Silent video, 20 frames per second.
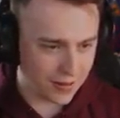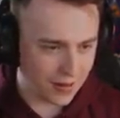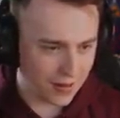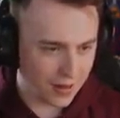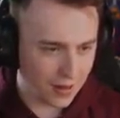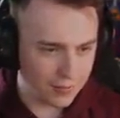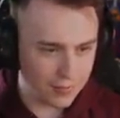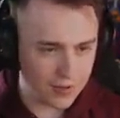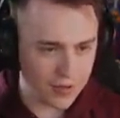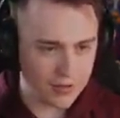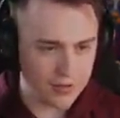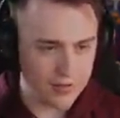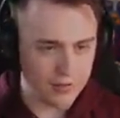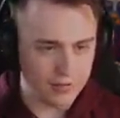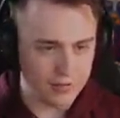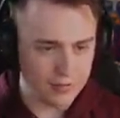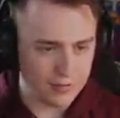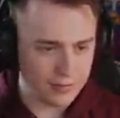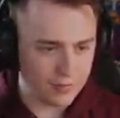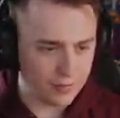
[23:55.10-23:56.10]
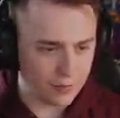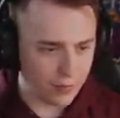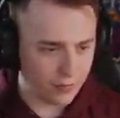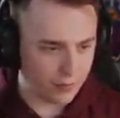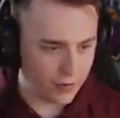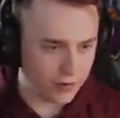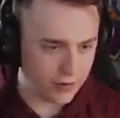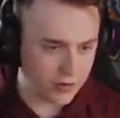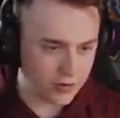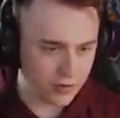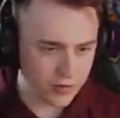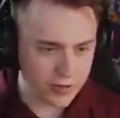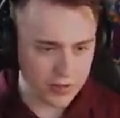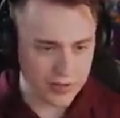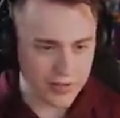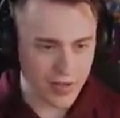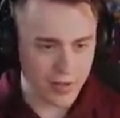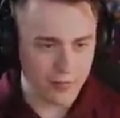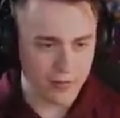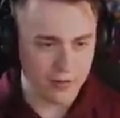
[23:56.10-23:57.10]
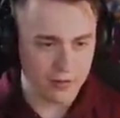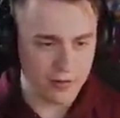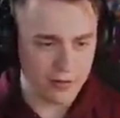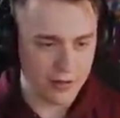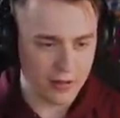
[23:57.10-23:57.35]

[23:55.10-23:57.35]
I'm gonna reverse trick stab you.